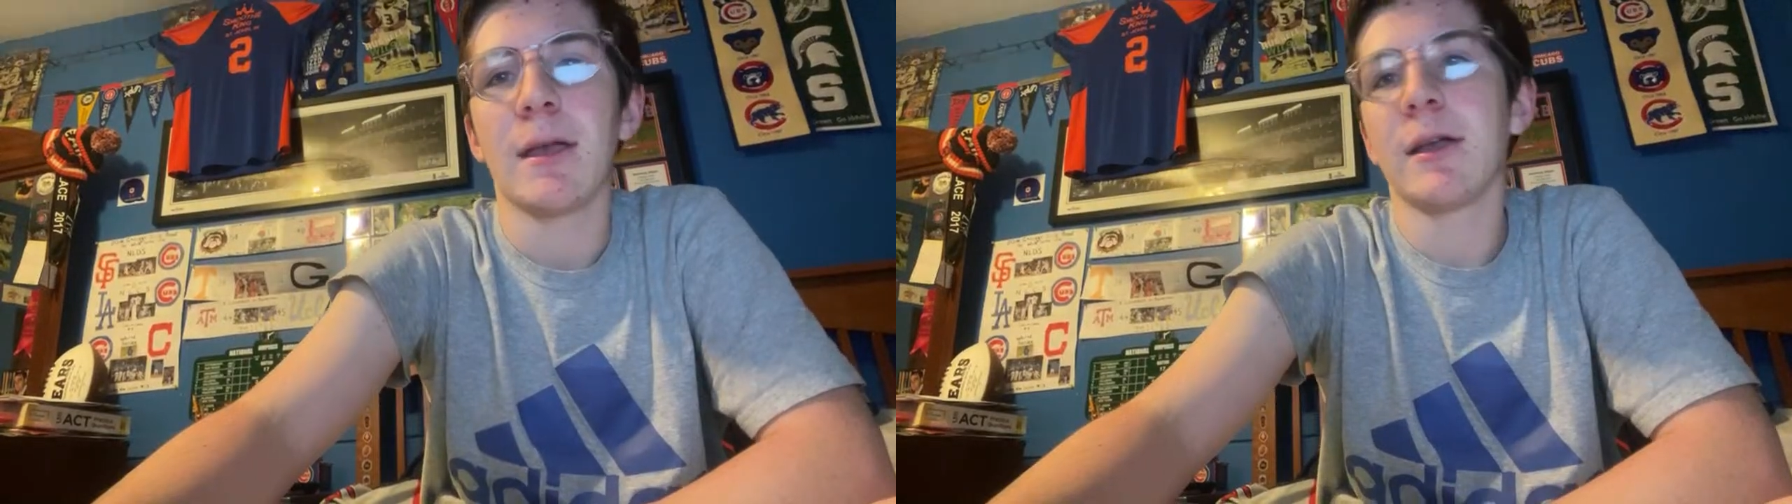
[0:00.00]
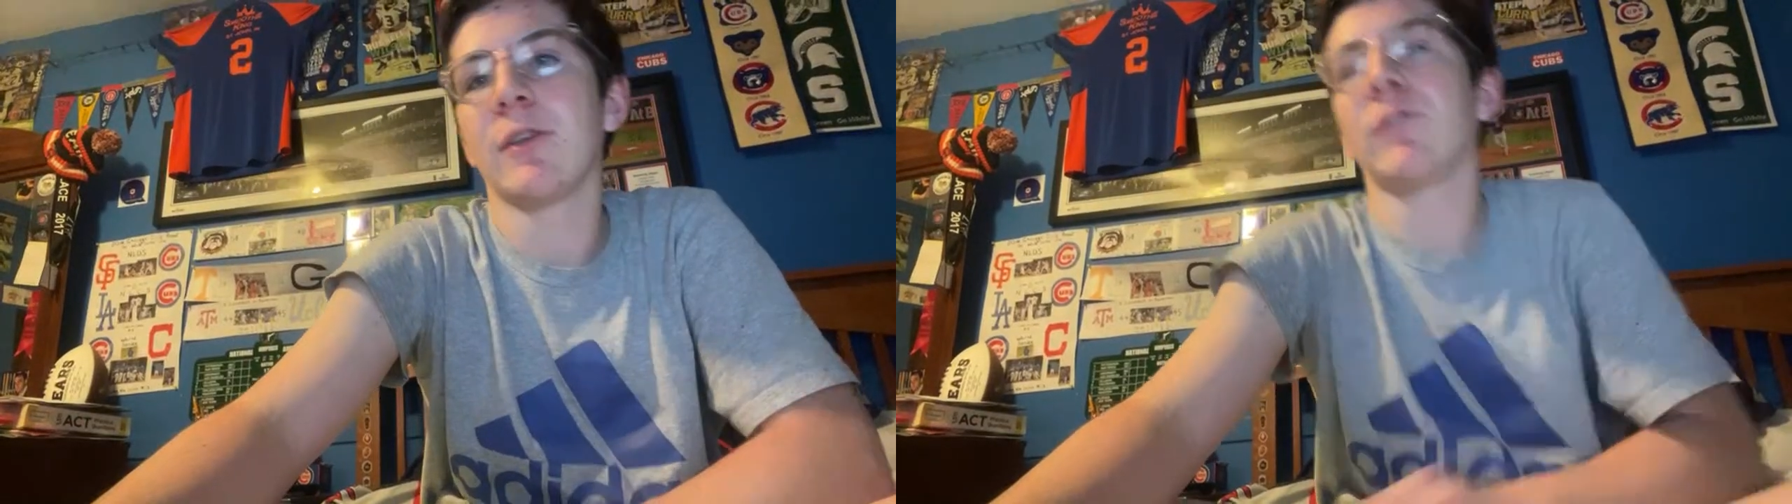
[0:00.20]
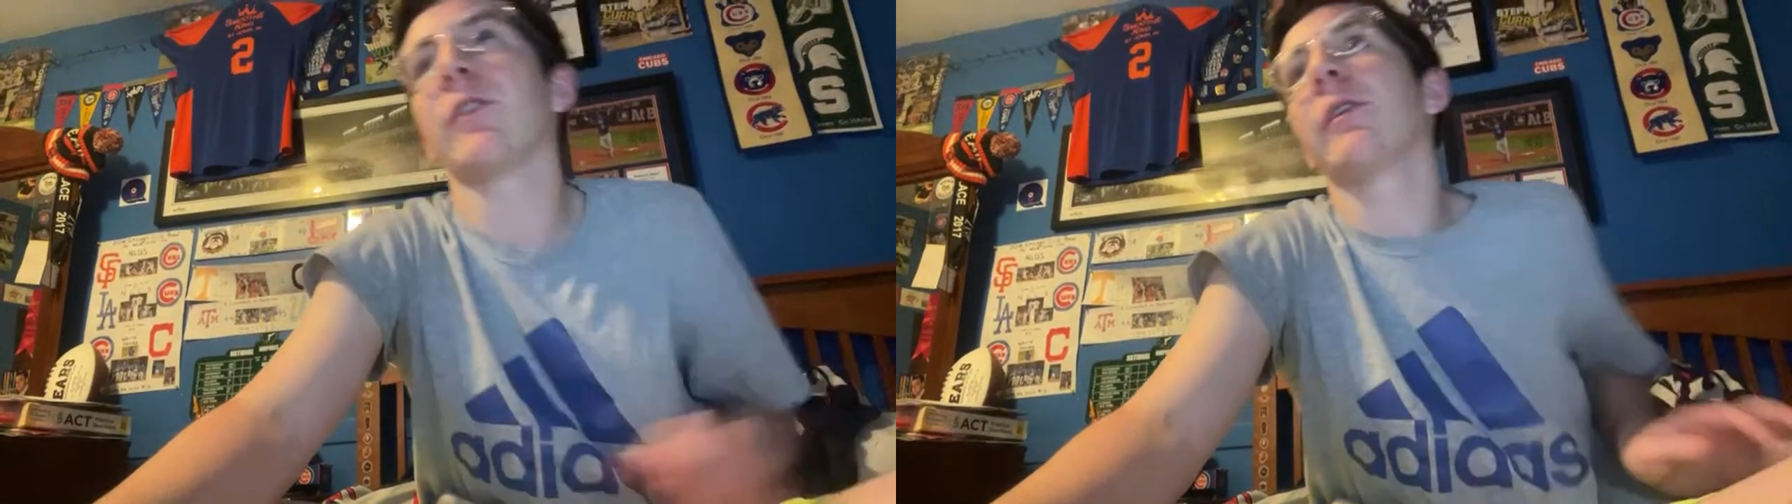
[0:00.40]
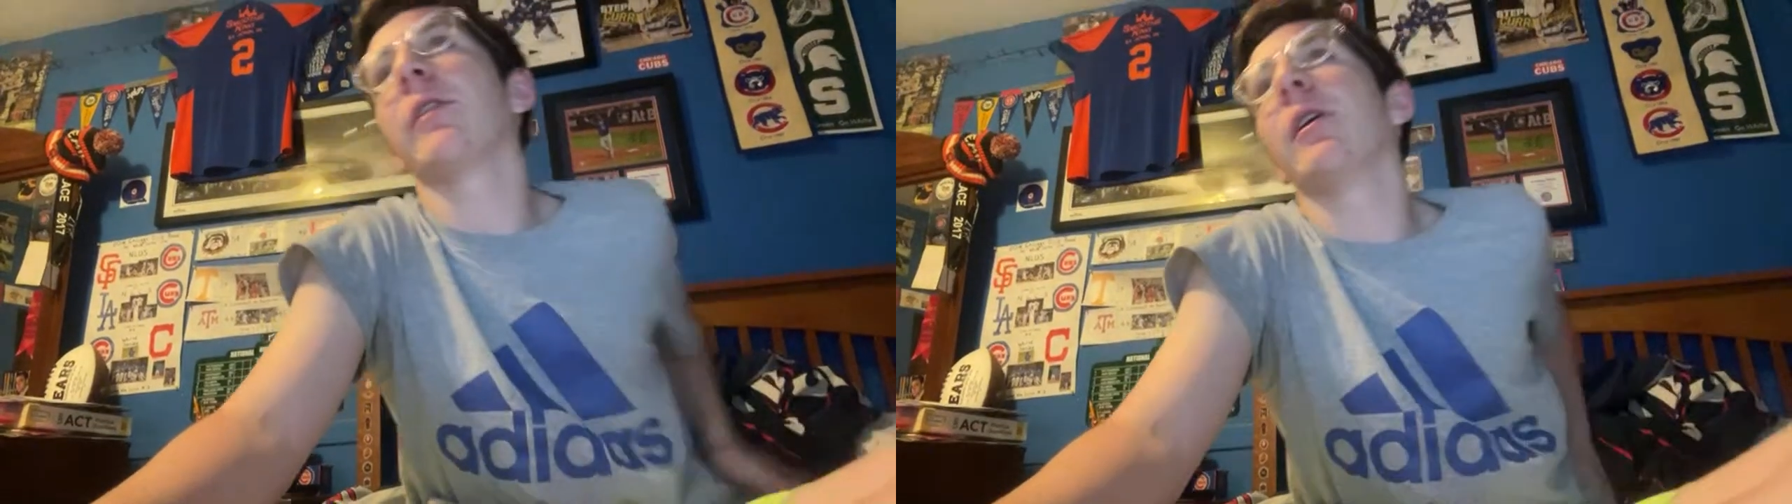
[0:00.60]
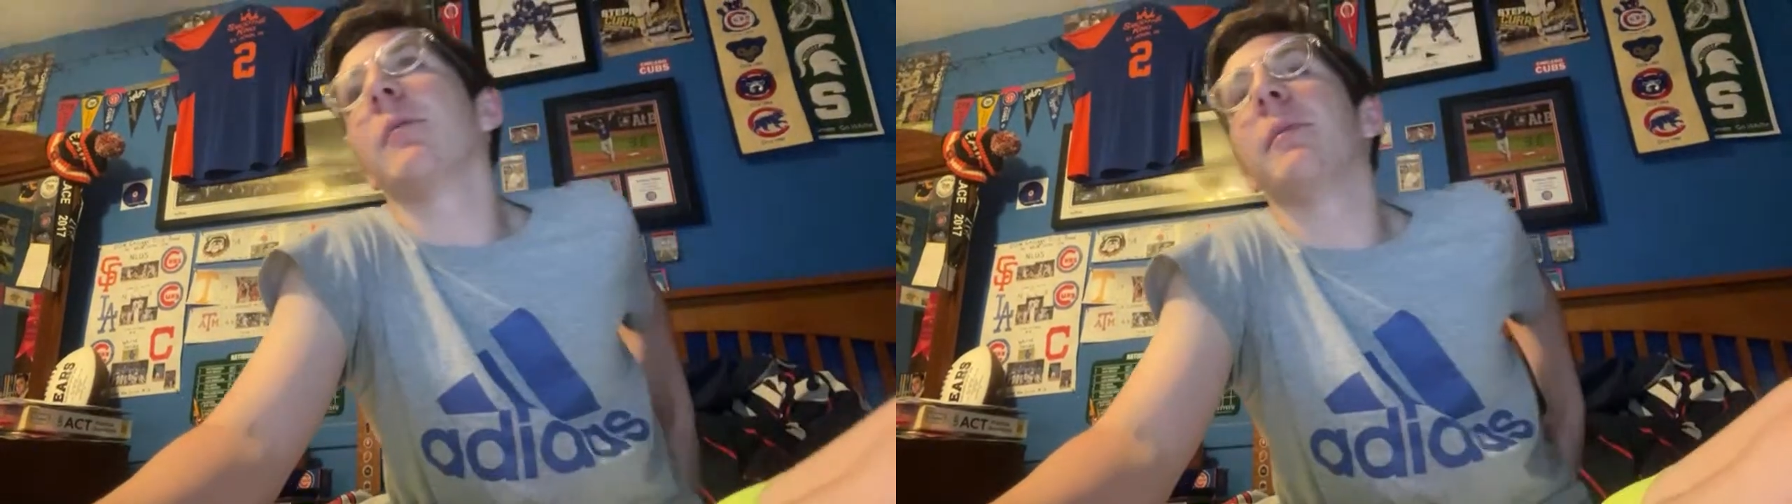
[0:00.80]
because they're in
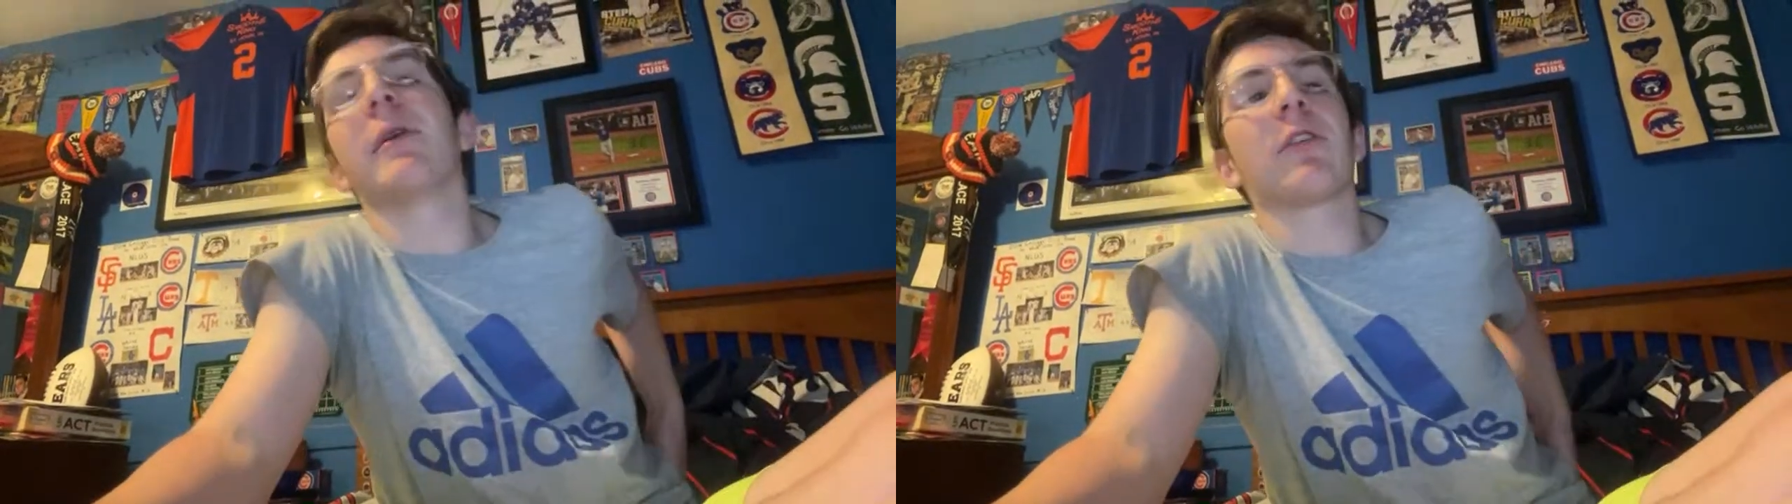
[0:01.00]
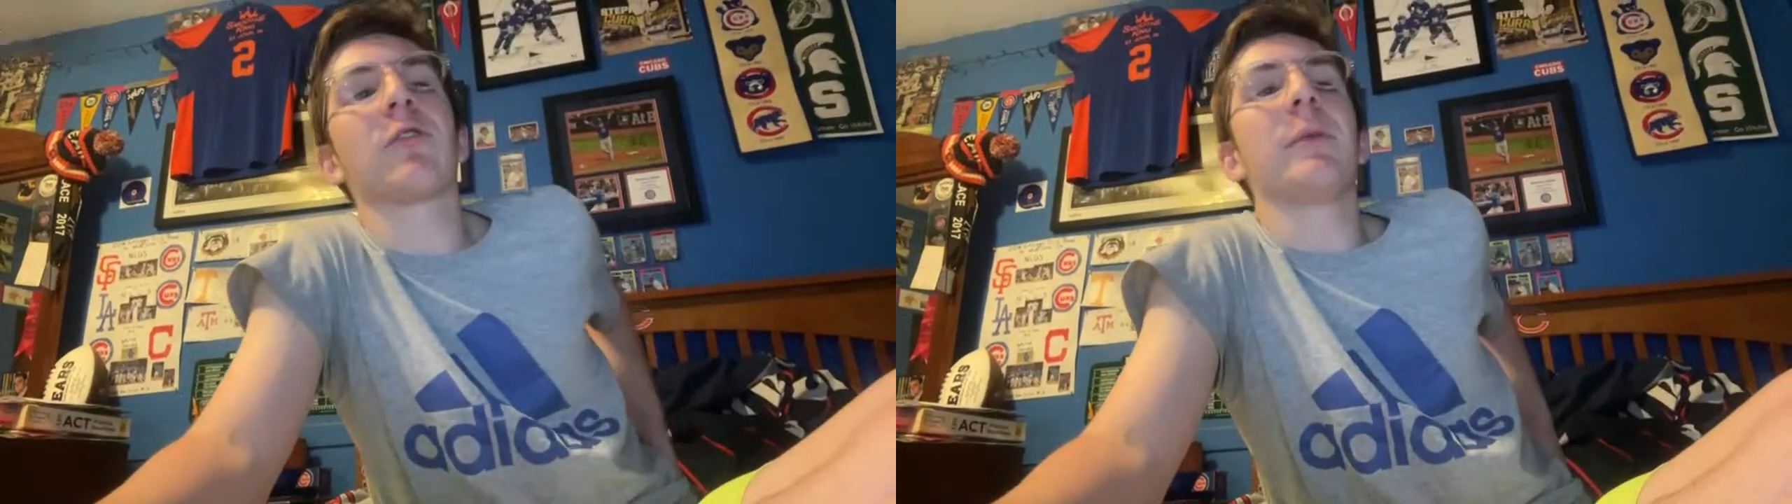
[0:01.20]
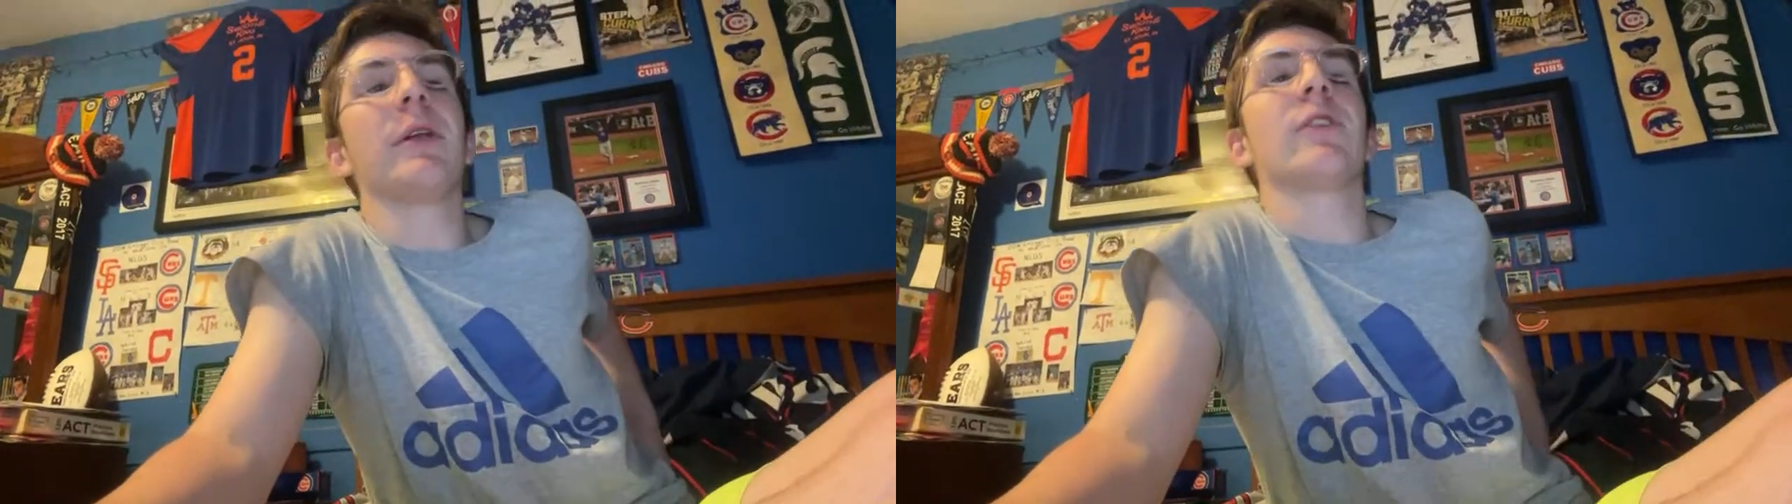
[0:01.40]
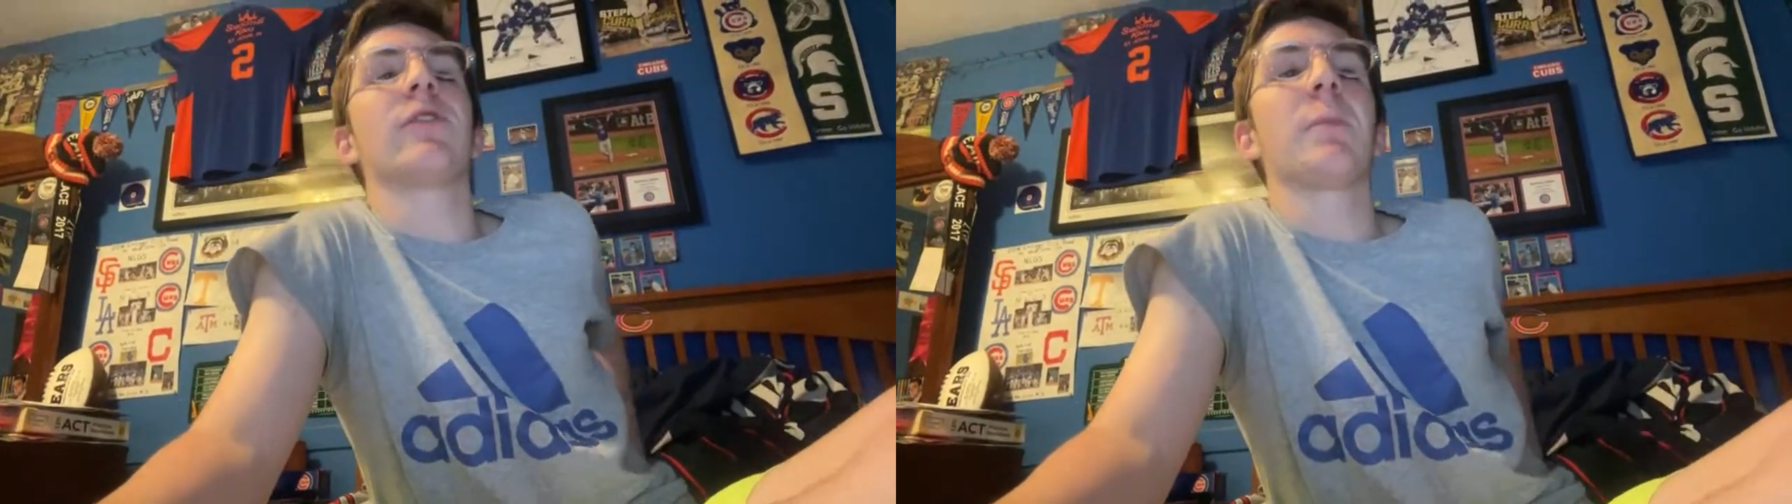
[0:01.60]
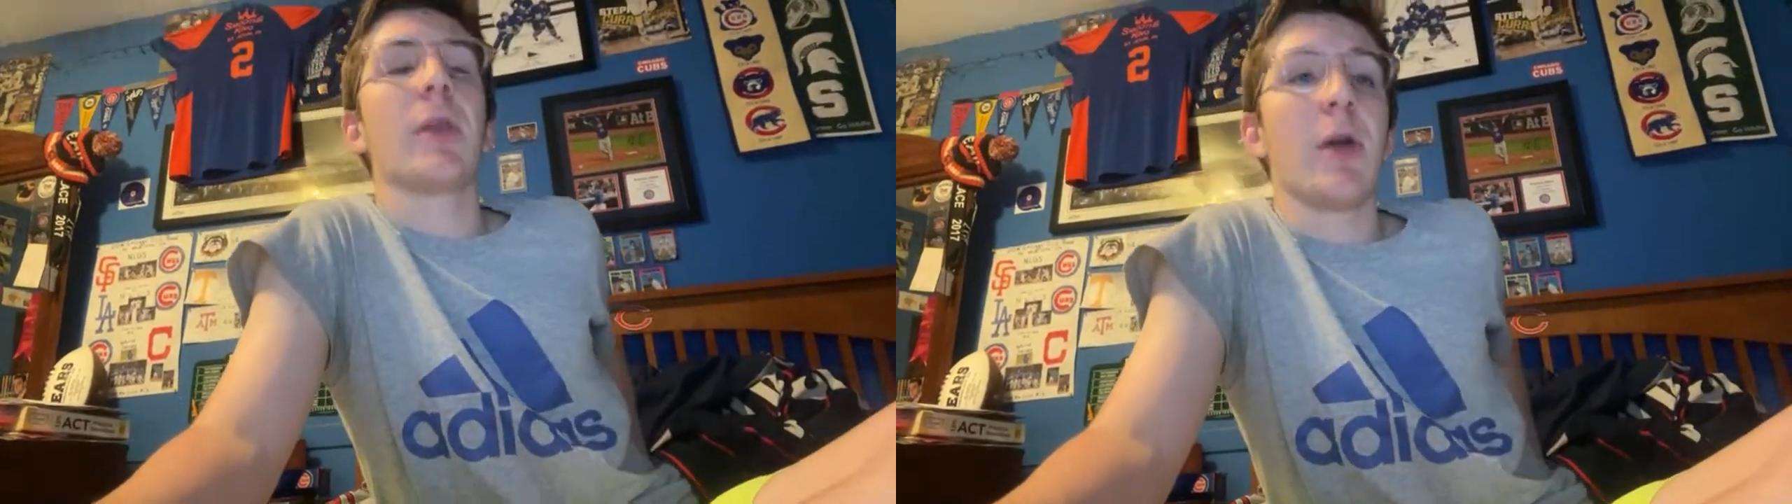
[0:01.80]
the bonus plus.